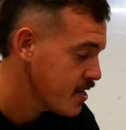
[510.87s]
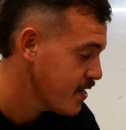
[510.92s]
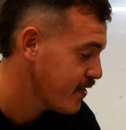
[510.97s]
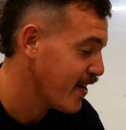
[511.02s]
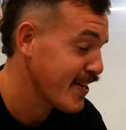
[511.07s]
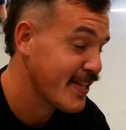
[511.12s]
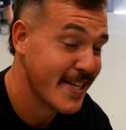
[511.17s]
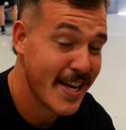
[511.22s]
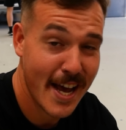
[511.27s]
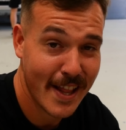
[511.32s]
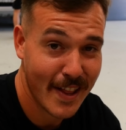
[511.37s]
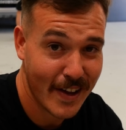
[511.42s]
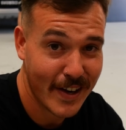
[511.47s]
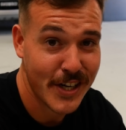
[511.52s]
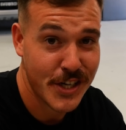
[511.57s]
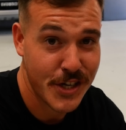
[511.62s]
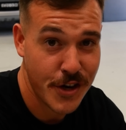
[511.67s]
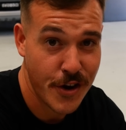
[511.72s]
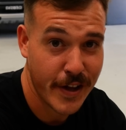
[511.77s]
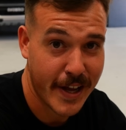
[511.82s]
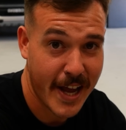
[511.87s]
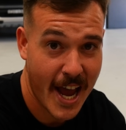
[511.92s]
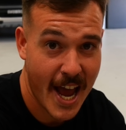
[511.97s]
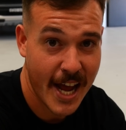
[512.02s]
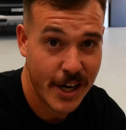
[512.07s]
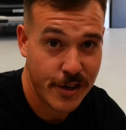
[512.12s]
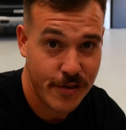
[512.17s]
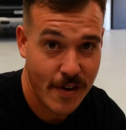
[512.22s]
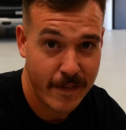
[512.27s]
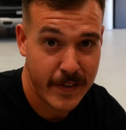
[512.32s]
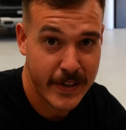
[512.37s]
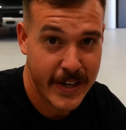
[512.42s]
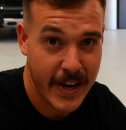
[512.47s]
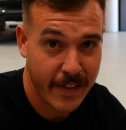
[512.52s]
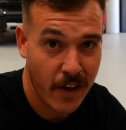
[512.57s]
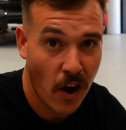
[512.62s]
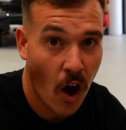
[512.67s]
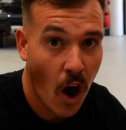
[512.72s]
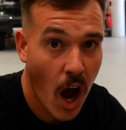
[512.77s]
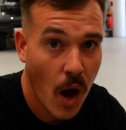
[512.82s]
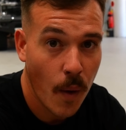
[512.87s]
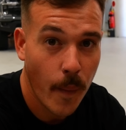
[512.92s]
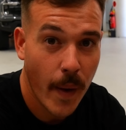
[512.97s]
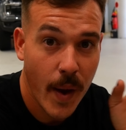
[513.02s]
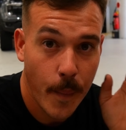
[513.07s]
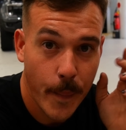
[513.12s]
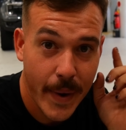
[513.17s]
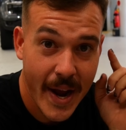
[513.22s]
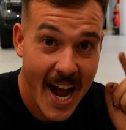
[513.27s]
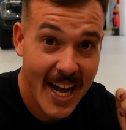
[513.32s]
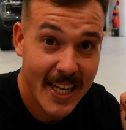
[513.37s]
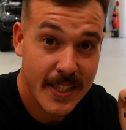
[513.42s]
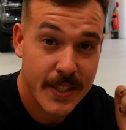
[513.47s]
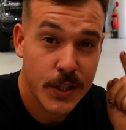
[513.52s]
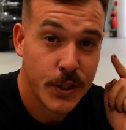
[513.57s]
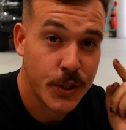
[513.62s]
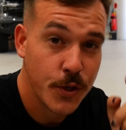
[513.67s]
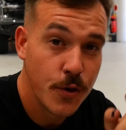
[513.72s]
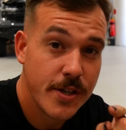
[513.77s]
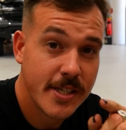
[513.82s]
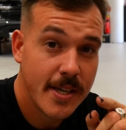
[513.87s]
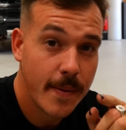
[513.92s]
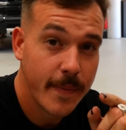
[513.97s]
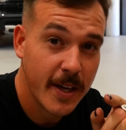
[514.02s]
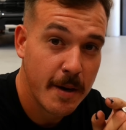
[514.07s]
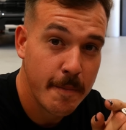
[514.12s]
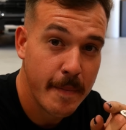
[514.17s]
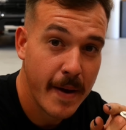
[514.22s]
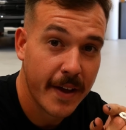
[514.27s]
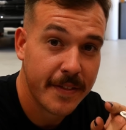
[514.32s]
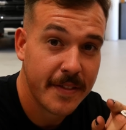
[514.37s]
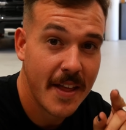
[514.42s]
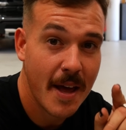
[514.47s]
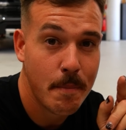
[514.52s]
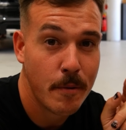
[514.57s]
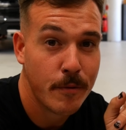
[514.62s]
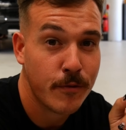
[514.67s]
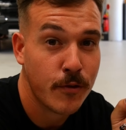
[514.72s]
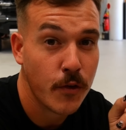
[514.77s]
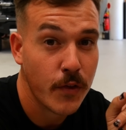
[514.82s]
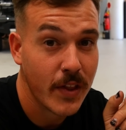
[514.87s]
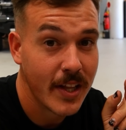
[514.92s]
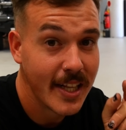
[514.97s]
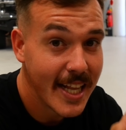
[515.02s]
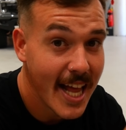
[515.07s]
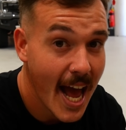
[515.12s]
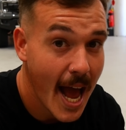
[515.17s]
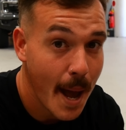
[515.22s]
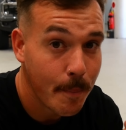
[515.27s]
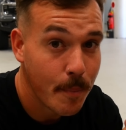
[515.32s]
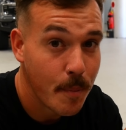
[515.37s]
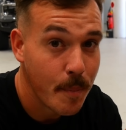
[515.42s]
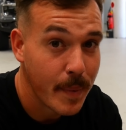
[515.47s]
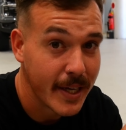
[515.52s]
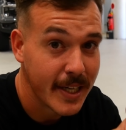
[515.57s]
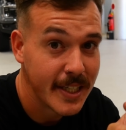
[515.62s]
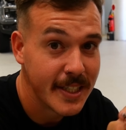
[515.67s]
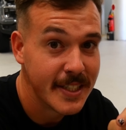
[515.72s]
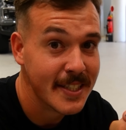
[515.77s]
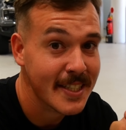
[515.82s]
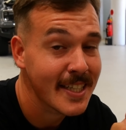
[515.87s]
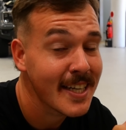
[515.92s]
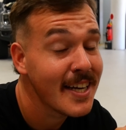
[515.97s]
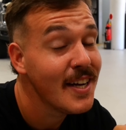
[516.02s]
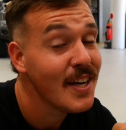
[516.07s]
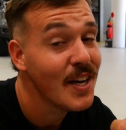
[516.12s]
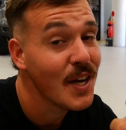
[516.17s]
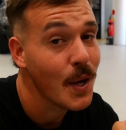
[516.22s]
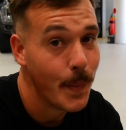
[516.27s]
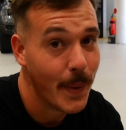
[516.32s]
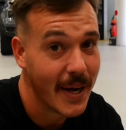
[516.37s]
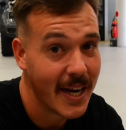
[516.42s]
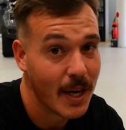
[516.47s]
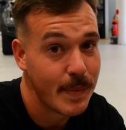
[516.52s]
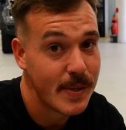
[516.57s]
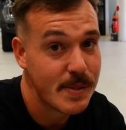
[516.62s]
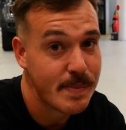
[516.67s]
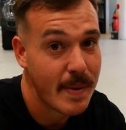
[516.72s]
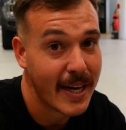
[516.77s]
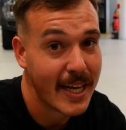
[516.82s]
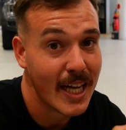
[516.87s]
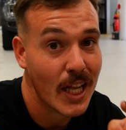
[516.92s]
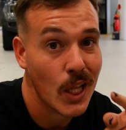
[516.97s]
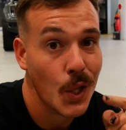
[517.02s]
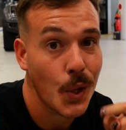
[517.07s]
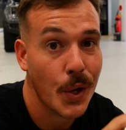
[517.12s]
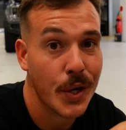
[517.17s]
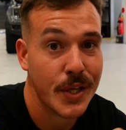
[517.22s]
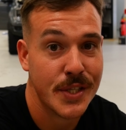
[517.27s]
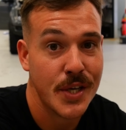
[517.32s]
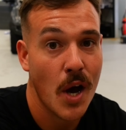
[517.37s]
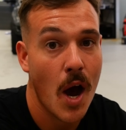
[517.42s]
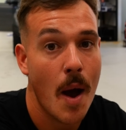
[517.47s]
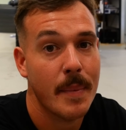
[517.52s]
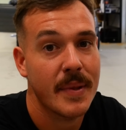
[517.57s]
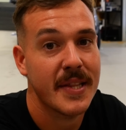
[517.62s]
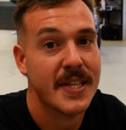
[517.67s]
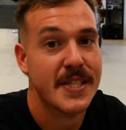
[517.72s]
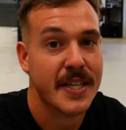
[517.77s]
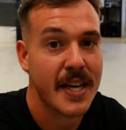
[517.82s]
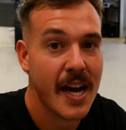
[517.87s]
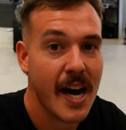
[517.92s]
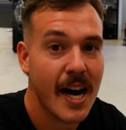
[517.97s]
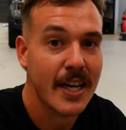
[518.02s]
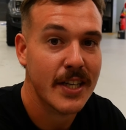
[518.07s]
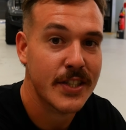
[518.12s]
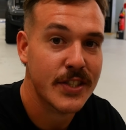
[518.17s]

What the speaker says: They sound like a tuna can traveling down the highway, and we had to do something about that before the lap because we're going to be spending a lot of time in this car.